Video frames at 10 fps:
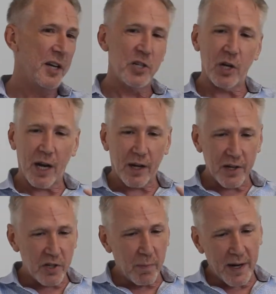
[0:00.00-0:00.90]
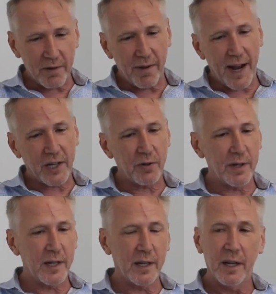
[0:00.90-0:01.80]
So you have custom
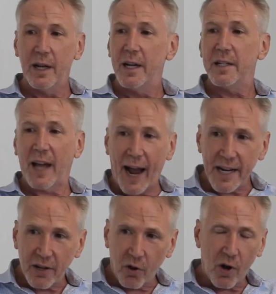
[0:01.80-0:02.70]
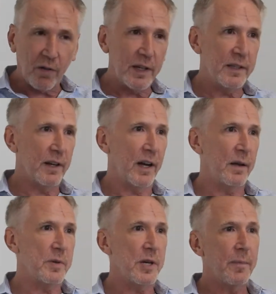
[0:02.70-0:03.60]
manufacturing tied to long lead
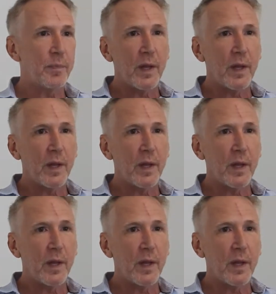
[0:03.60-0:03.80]
times.